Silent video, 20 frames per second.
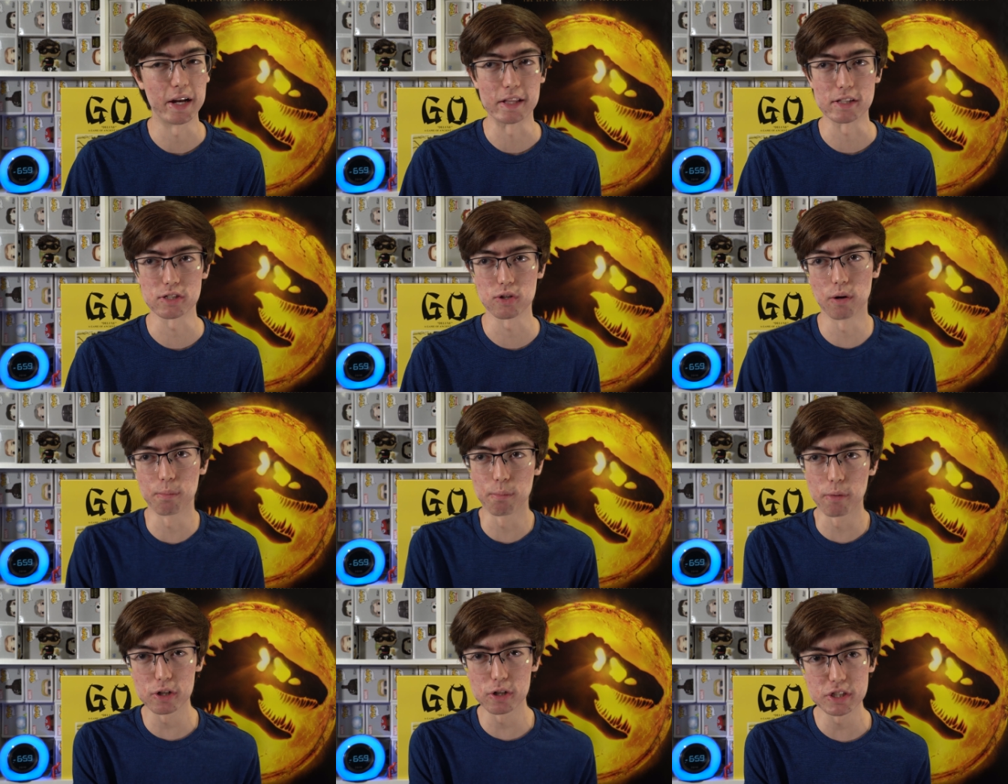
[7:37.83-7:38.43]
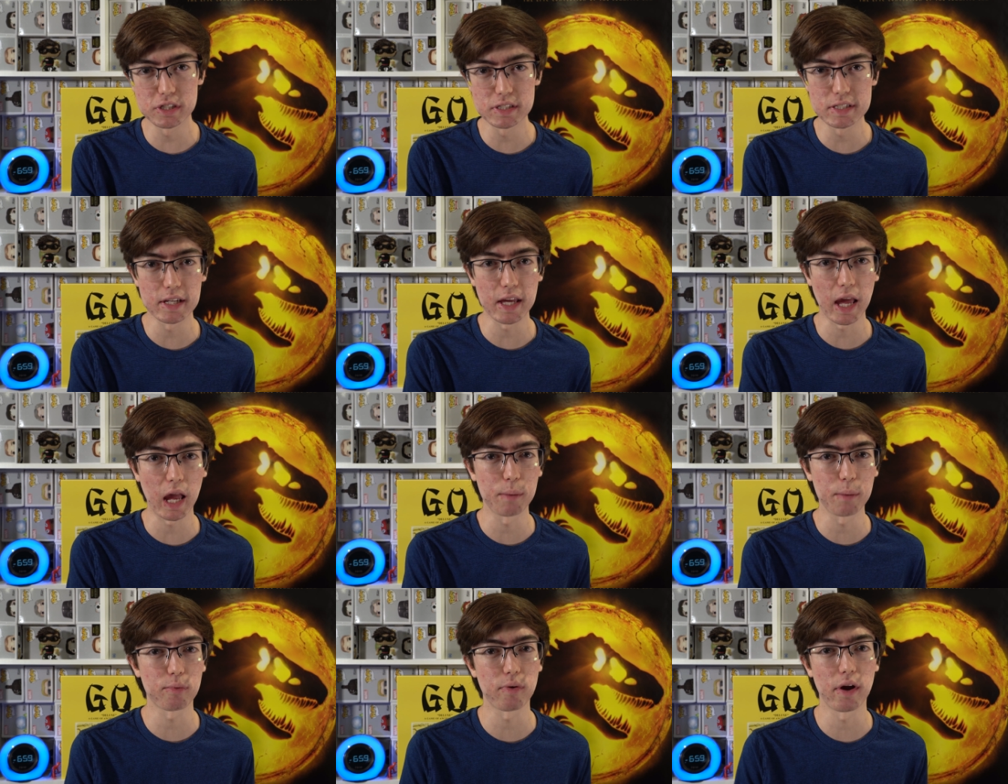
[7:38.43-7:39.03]
And so Emergency
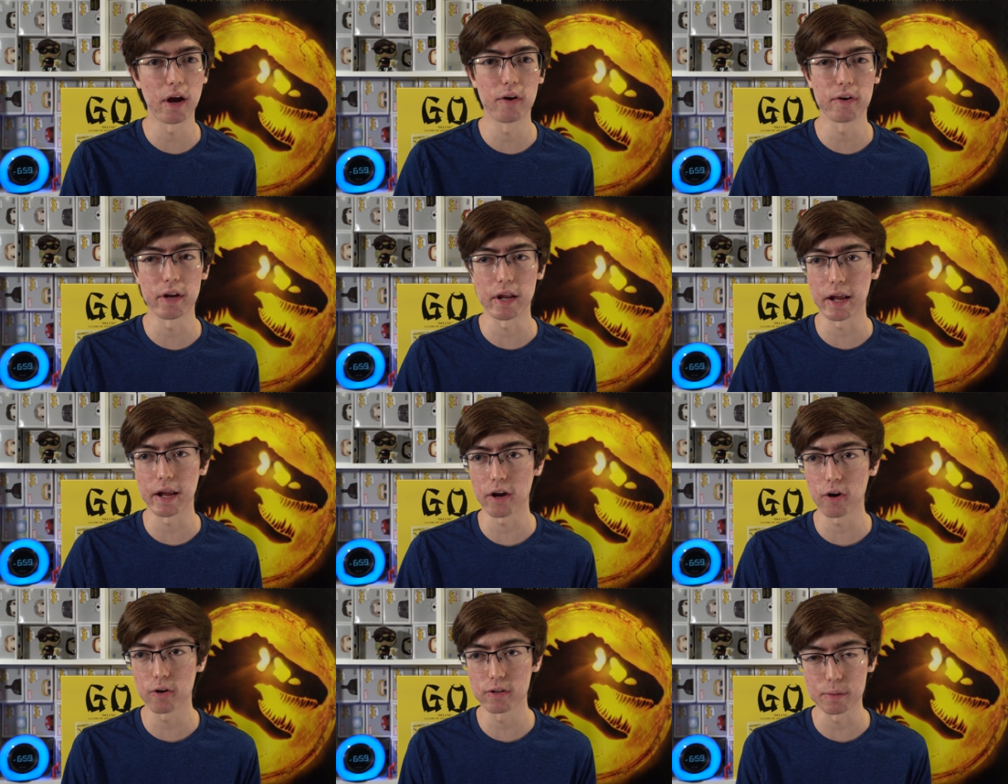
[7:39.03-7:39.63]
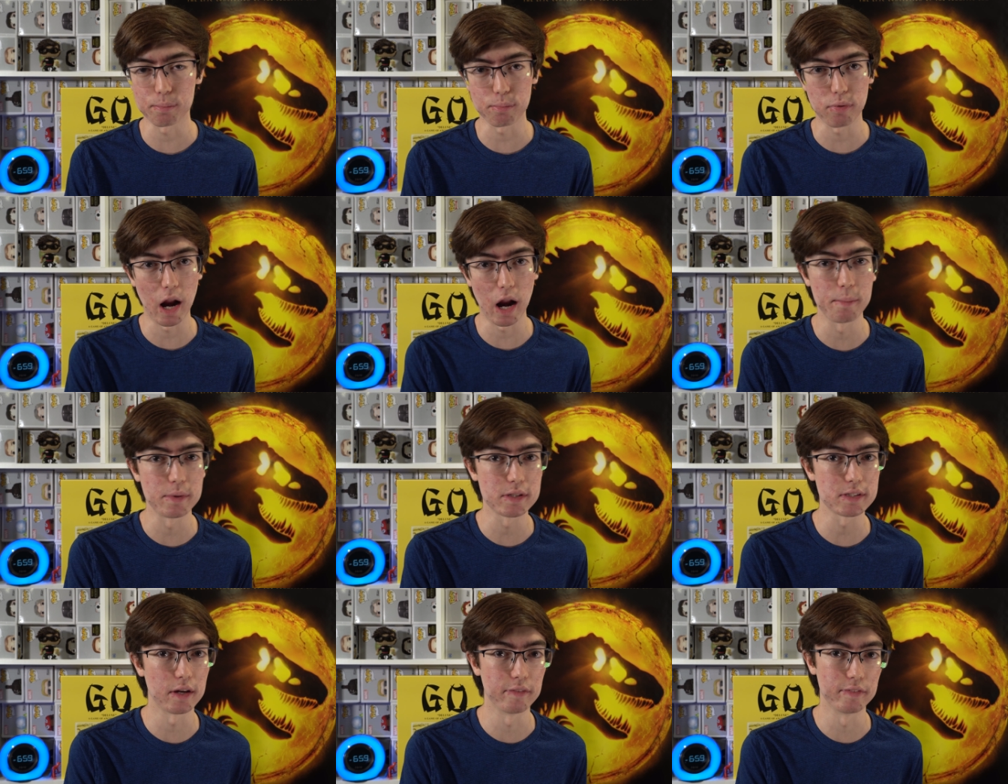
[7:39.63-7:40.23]
came around, and I heard the
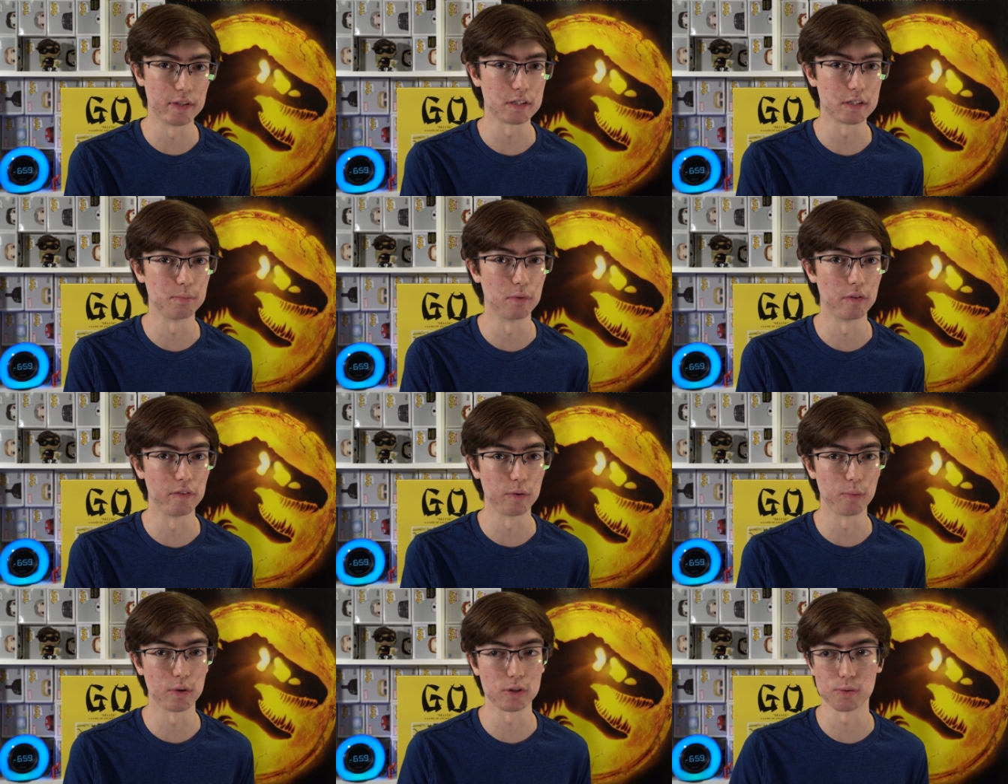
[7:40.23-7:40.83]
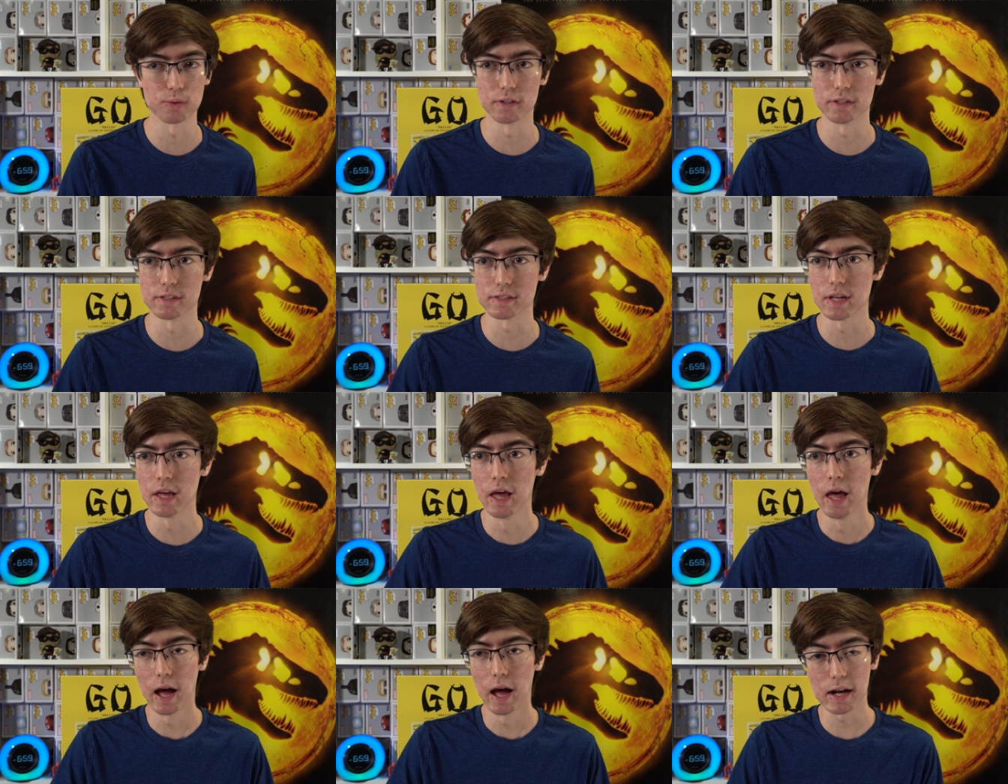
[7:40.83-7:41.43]
premise of this movie, which
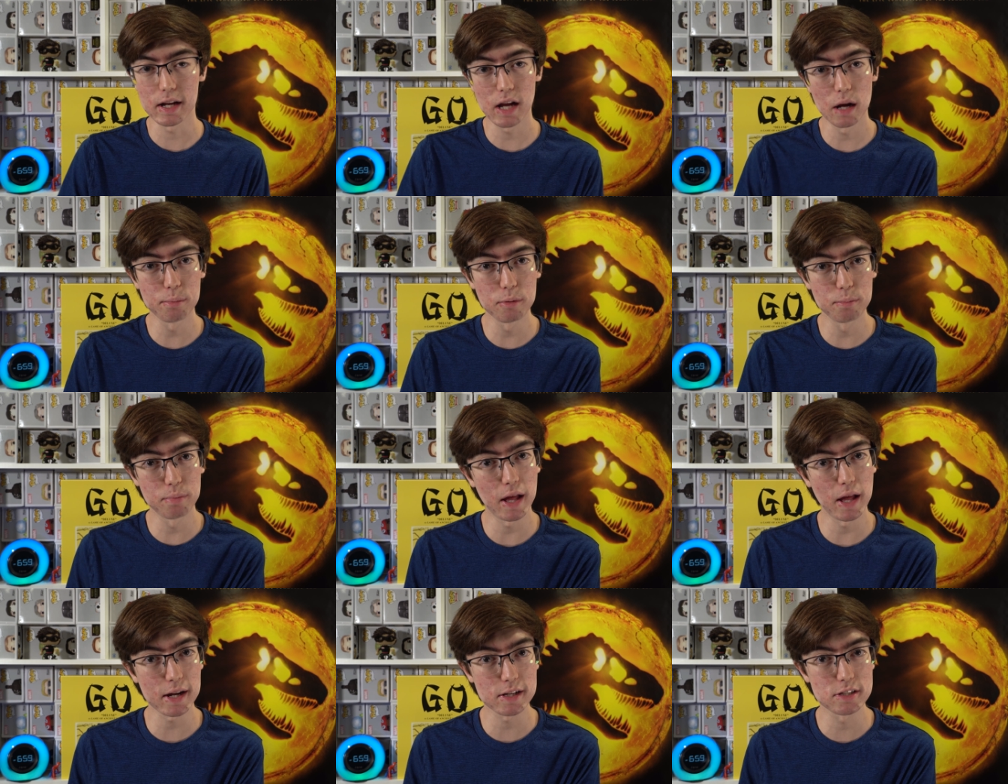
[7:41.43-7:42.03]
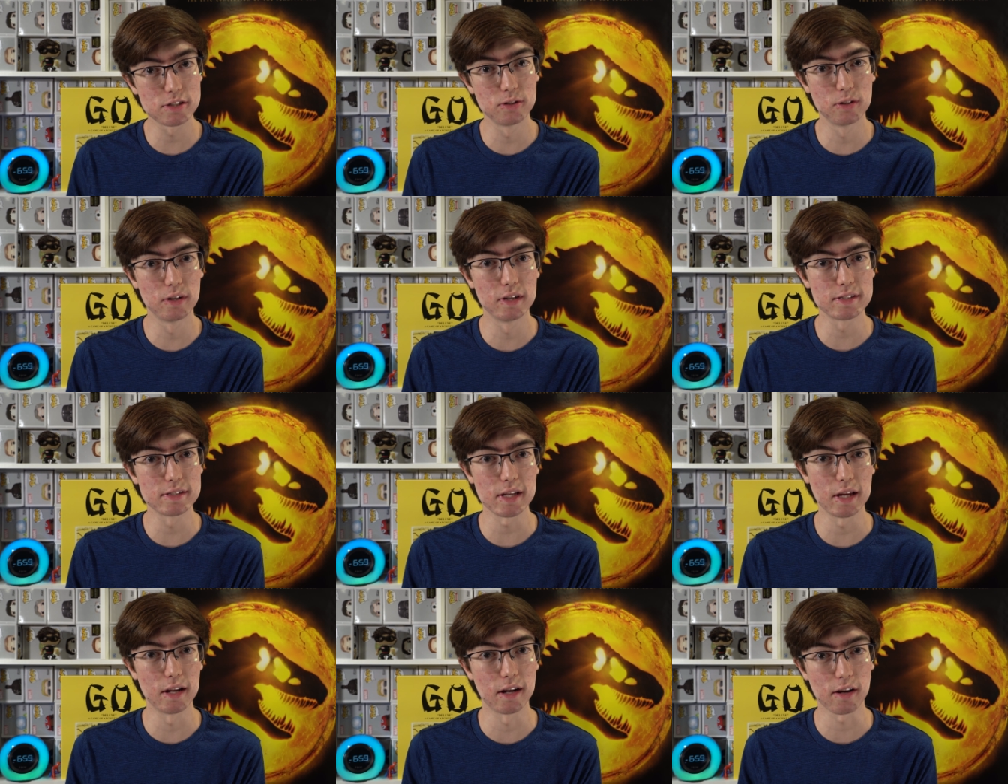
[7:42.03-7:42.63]
was a couple black
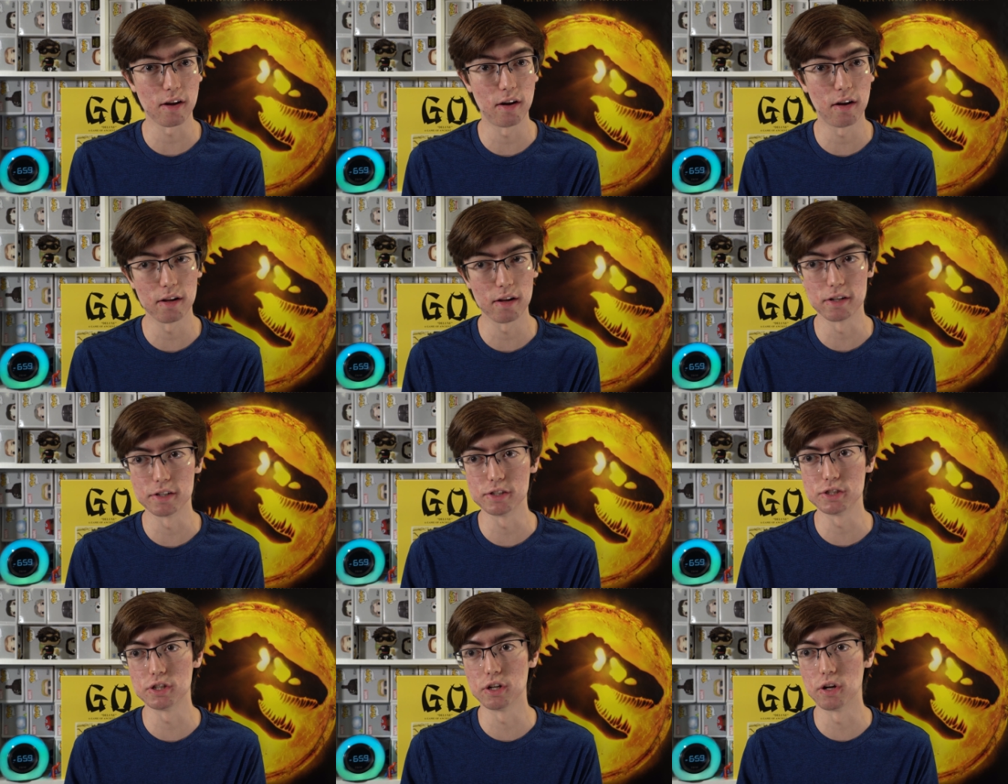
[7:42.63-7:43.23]
students in a college,